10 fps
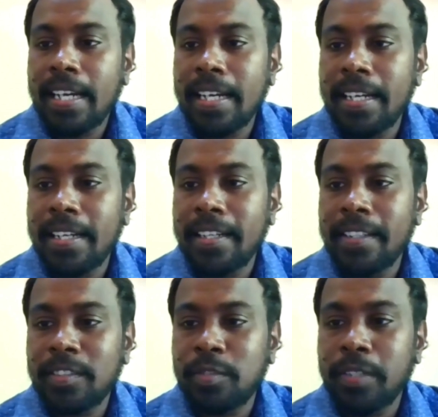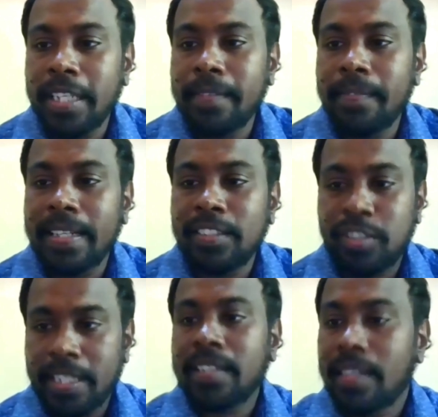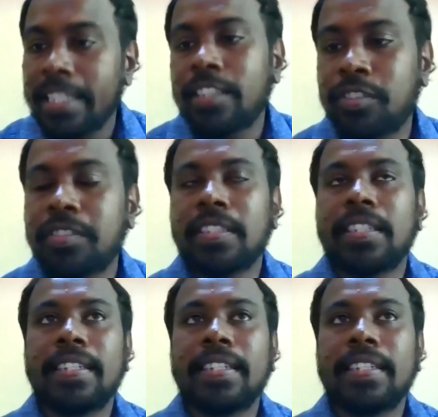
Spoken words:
to give and share knowledge